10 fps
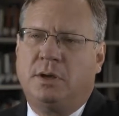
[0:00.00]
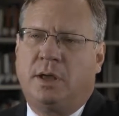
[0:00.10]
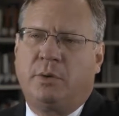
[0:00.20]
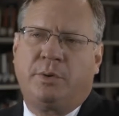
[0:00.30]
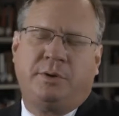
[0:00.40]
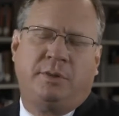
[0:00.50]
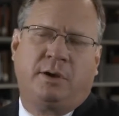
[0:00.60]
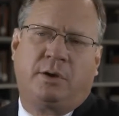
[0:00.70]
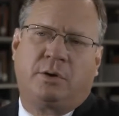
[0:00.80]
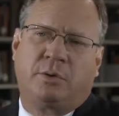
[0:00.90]
not only do
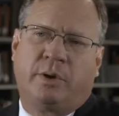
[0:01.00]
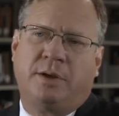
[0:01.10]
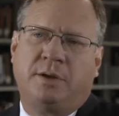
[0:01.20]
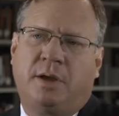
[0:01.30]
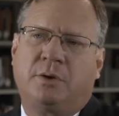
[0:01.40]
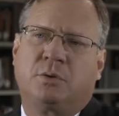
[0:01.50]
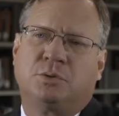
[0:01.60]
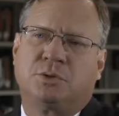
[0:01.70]
they learn great technical